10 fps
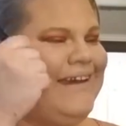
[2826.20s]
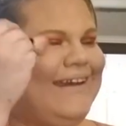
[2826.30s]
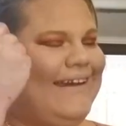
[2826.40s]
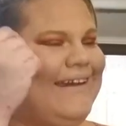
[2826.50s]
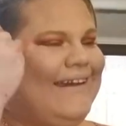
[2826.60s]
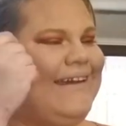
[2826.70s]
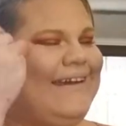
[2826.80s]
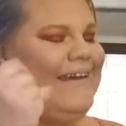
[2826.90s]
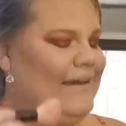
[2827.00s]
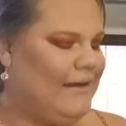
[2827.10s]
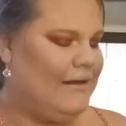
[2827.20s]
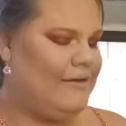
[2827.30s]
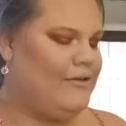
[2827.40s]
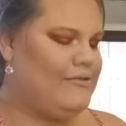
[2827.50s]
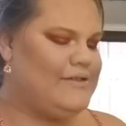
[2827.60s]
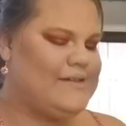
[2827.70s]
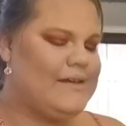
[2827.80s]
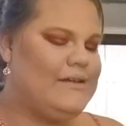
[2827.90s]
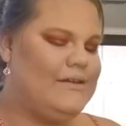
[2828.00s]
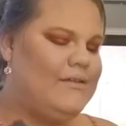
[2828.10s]
And you're just going to do that in
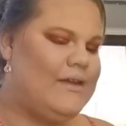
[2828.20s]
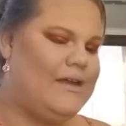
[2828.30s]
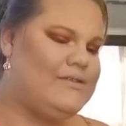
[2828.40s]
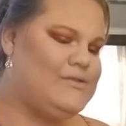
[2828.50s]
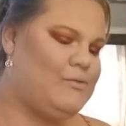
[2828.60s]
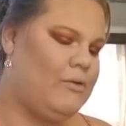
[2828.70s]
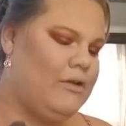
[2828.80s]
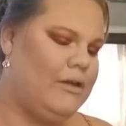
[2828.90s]
swirling motions.